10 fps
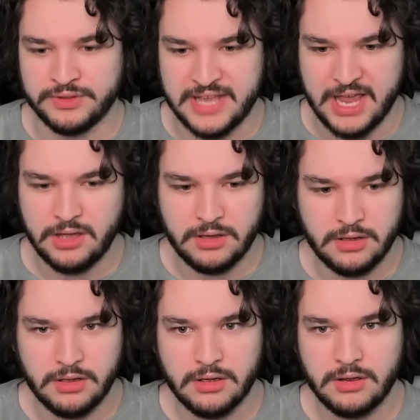deck.
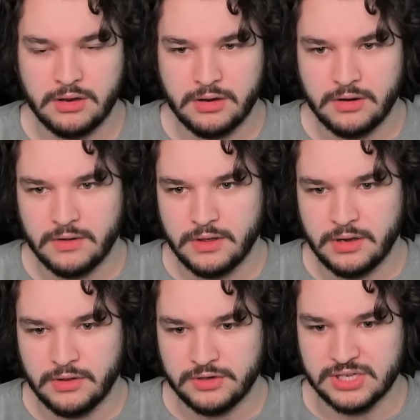
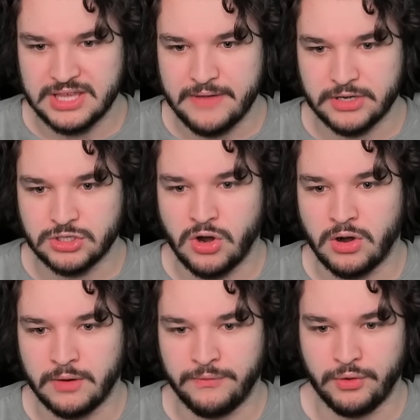Looks like they have a
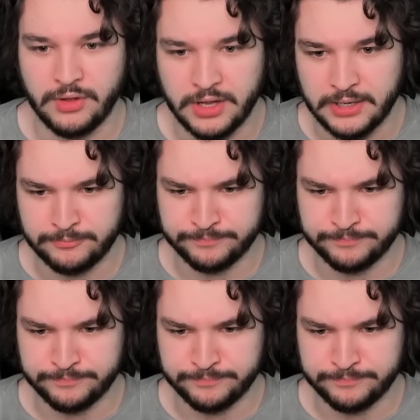Tarful, huh?